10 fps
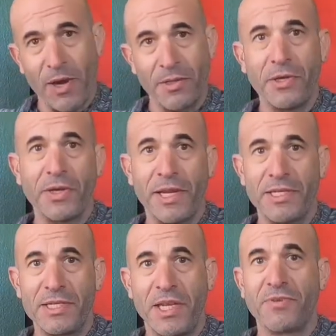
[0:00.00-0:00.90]
in the United
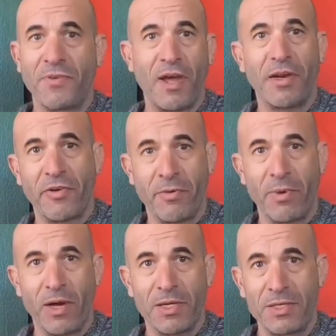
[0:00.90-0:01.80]
States for 900
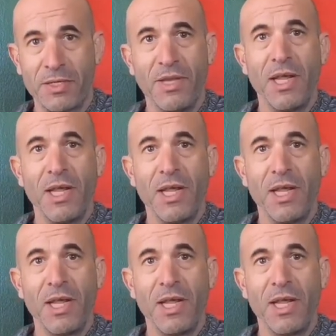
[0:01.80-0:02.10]
bucks.